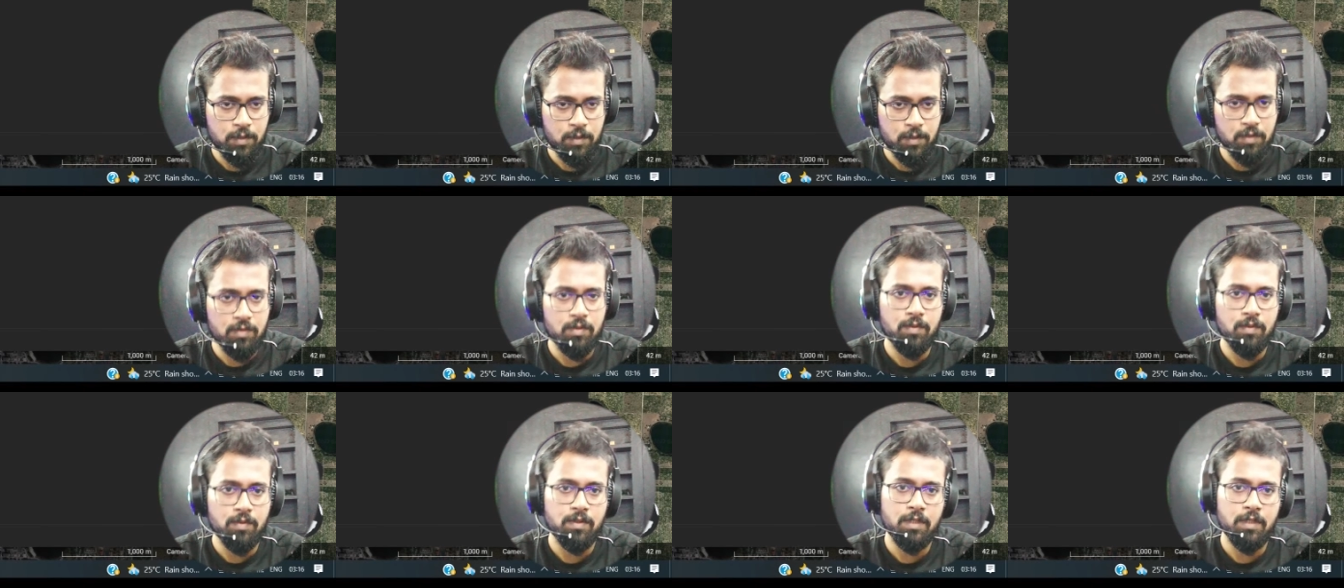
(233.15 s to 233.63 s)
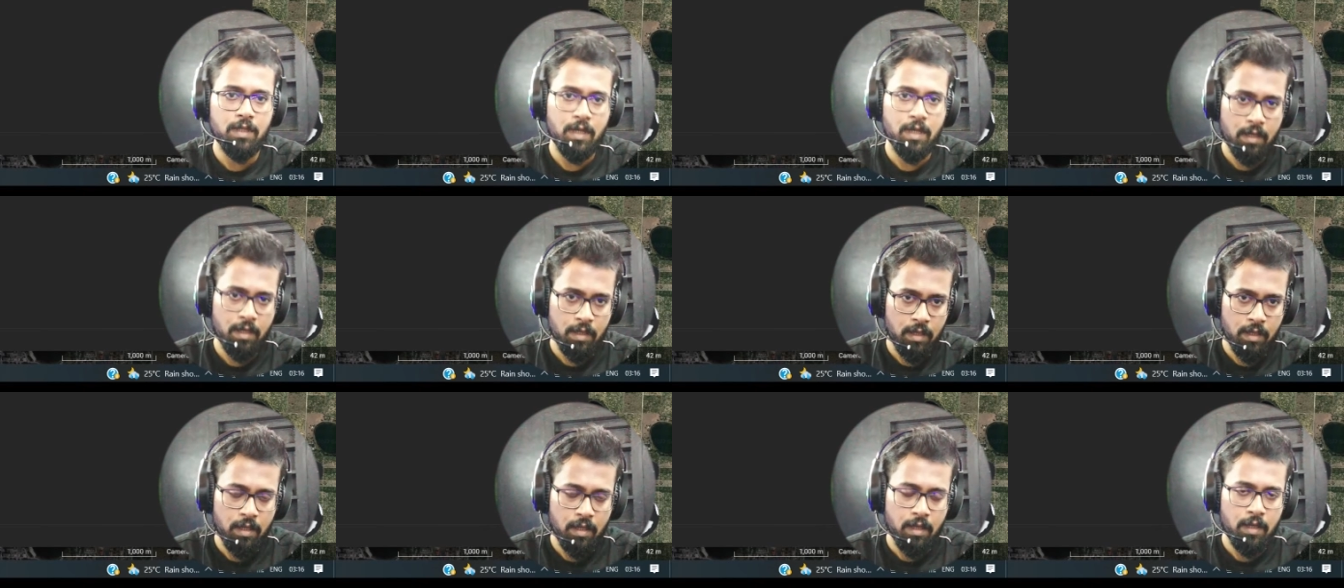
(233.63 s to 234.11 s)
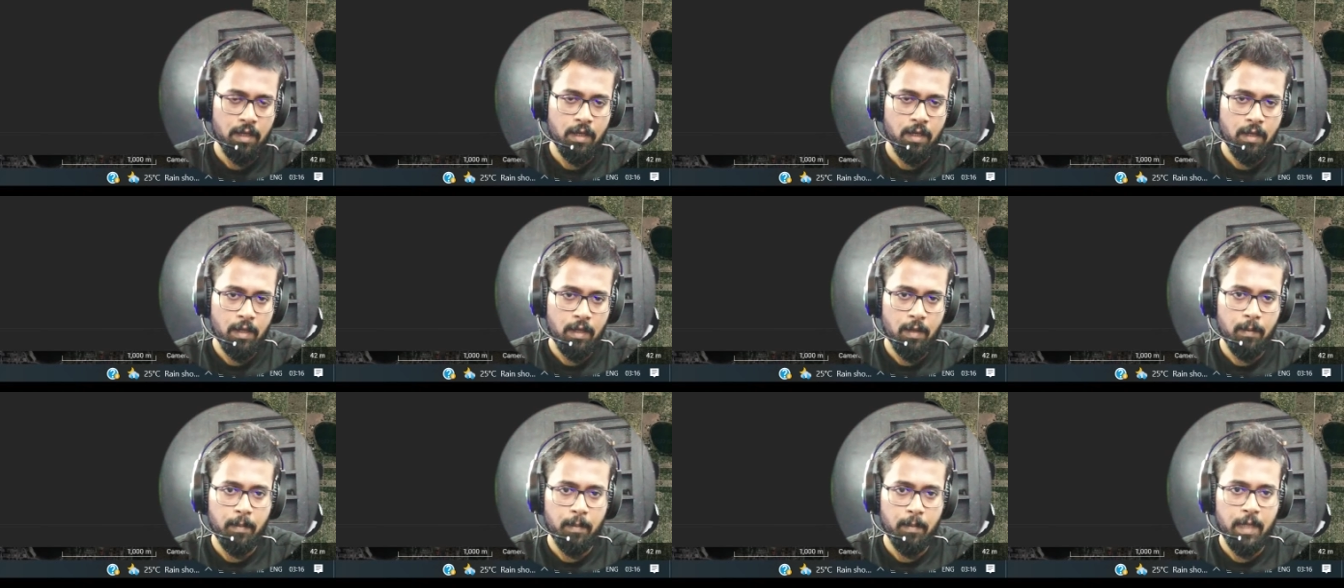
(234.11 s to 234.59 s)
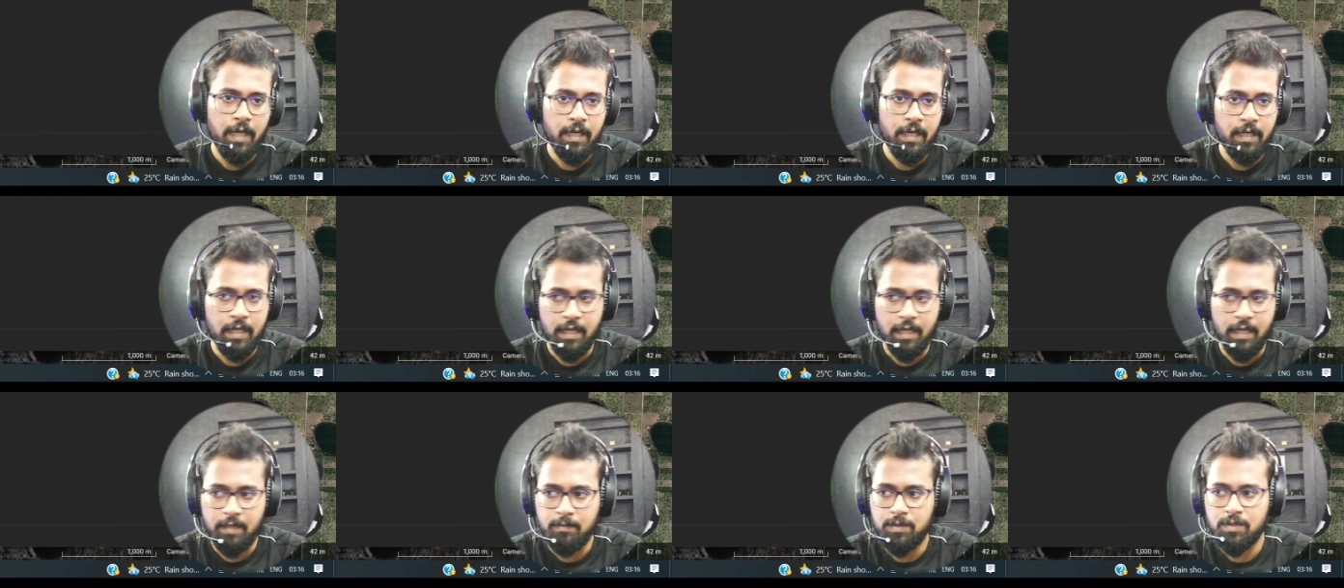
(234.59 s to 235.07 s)
So there are many
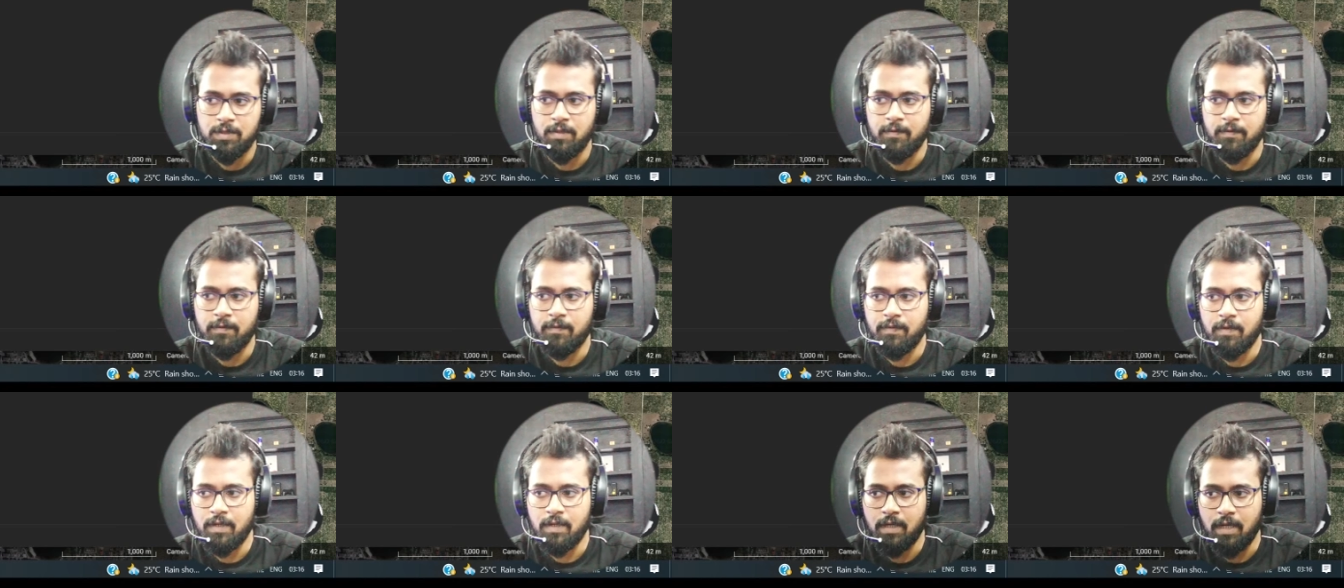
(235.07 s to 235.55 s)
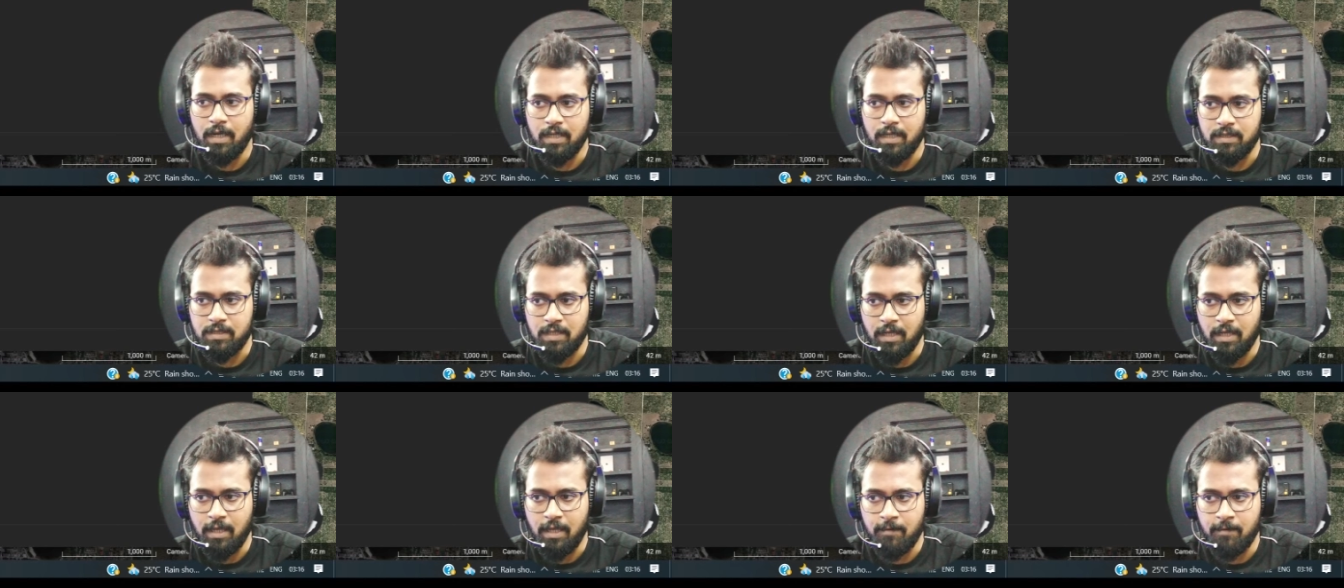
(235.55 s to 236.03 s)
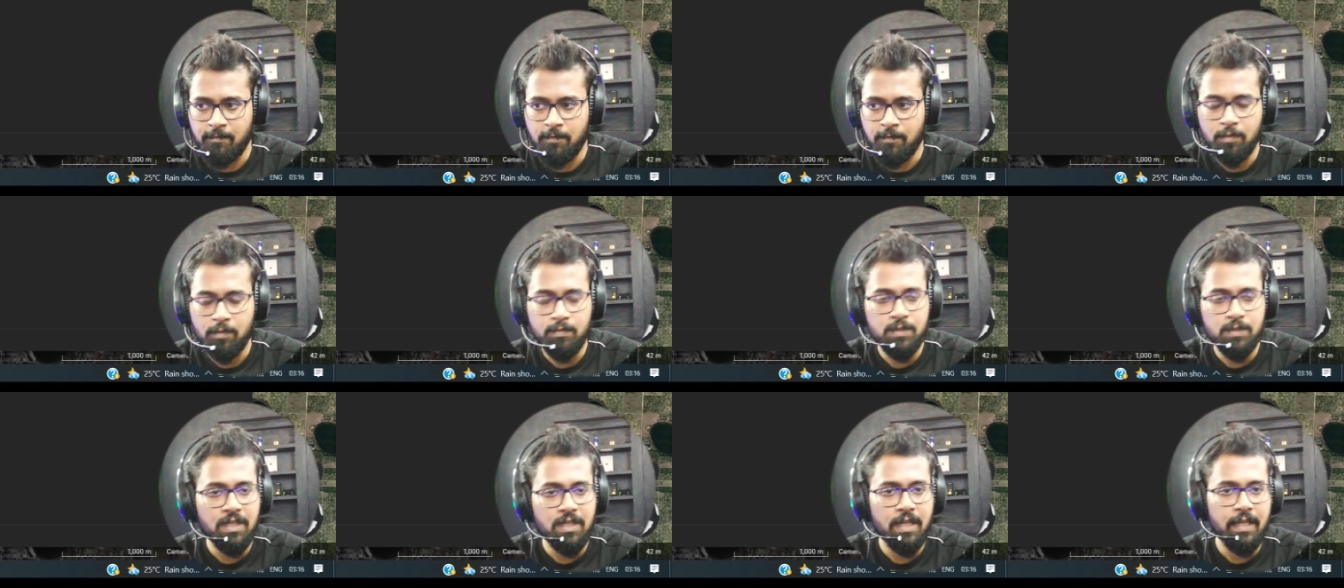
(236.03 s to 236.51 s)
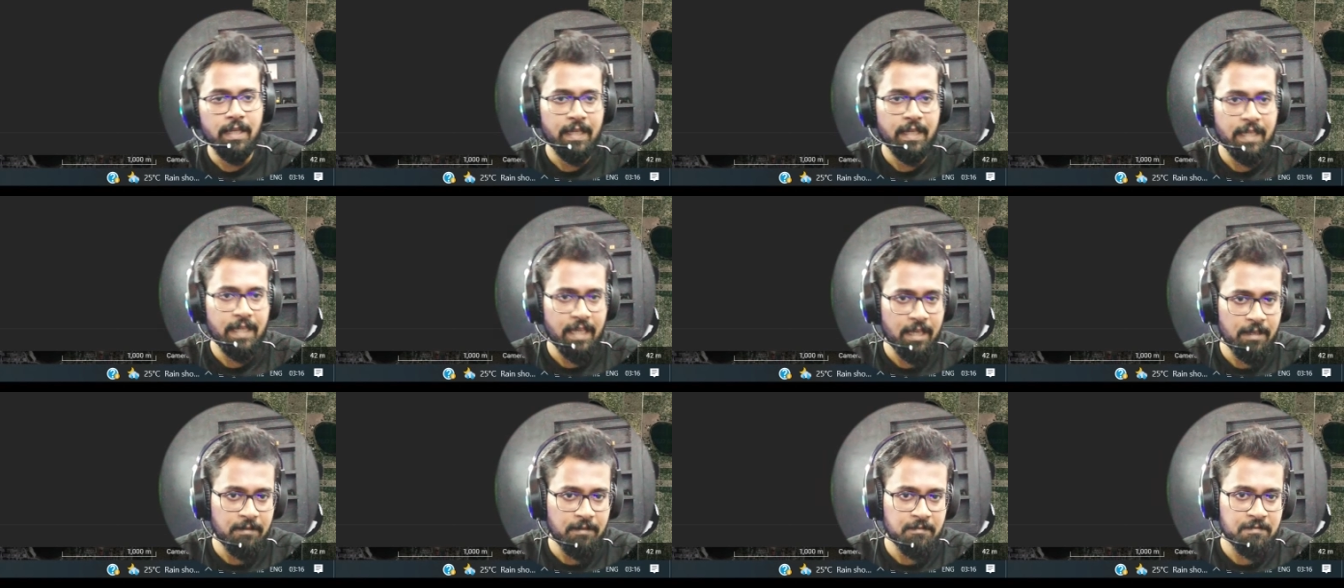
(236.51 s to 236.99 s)
types of karst landforms like
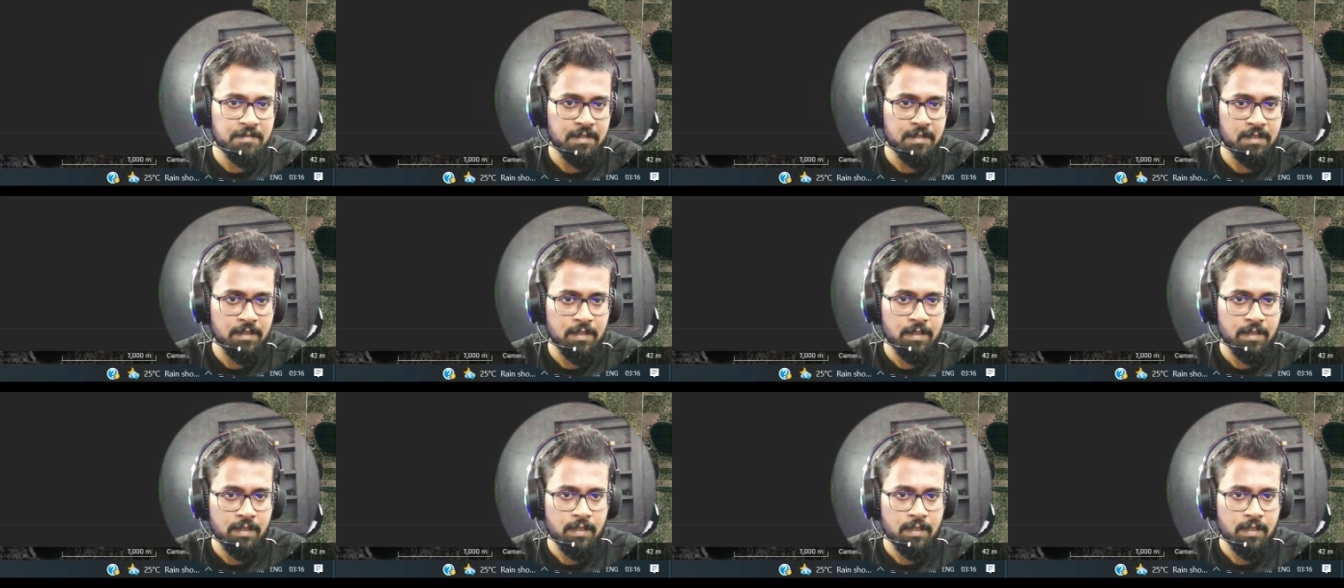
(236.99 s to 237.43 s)
caves,